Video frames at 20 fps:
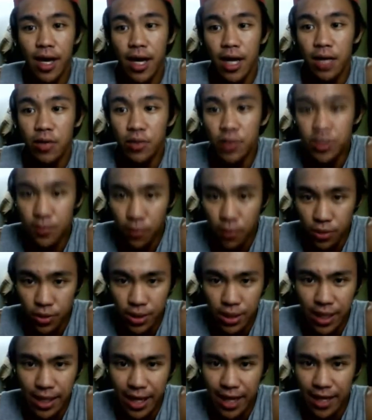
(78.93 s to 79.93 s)
it was
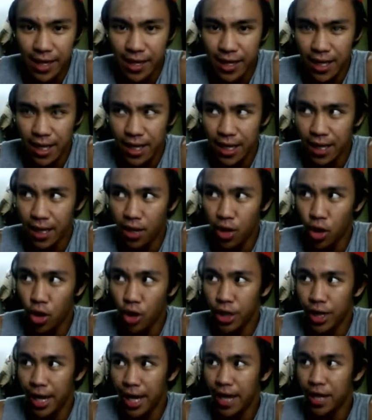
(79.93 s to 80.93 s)
mostly, I think,
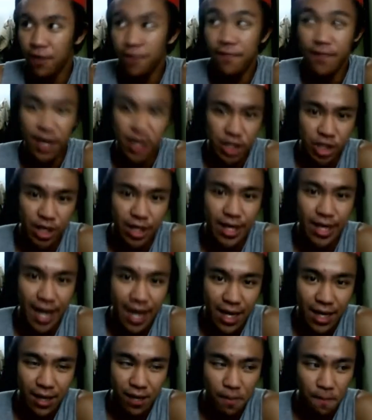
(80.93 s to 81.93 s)
on innovation
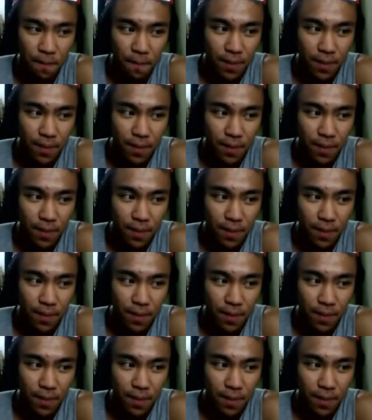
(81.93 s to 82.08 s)
again,